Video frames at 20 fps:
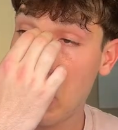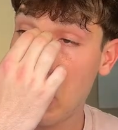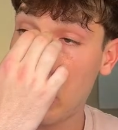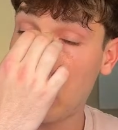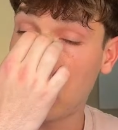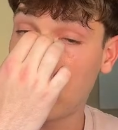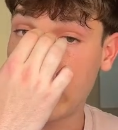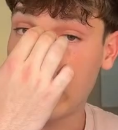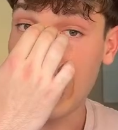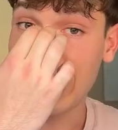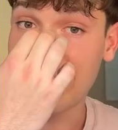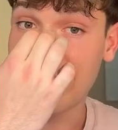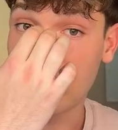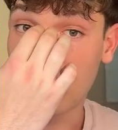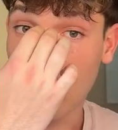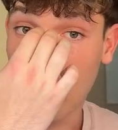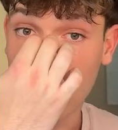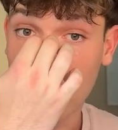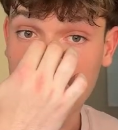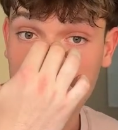It will take them
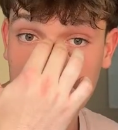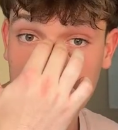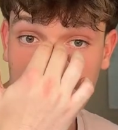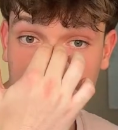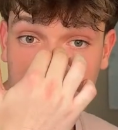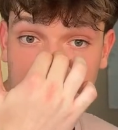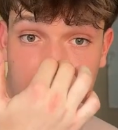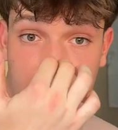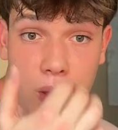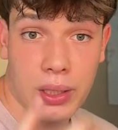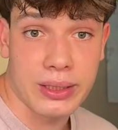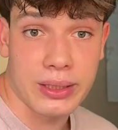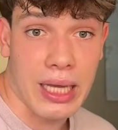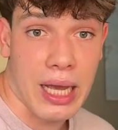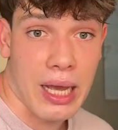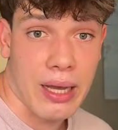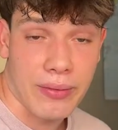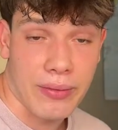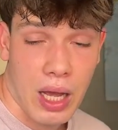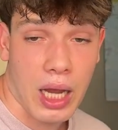time. But
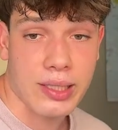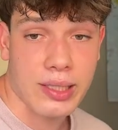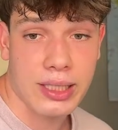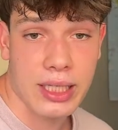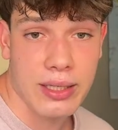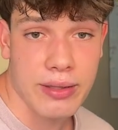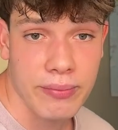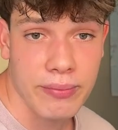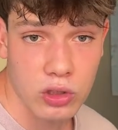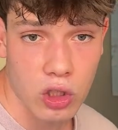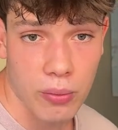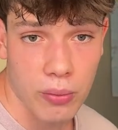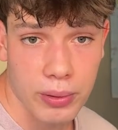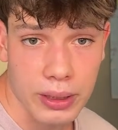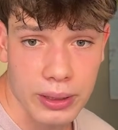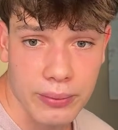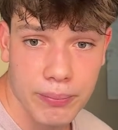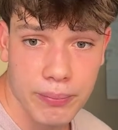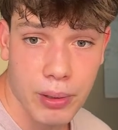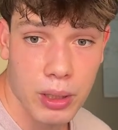yeah, I see them dropping.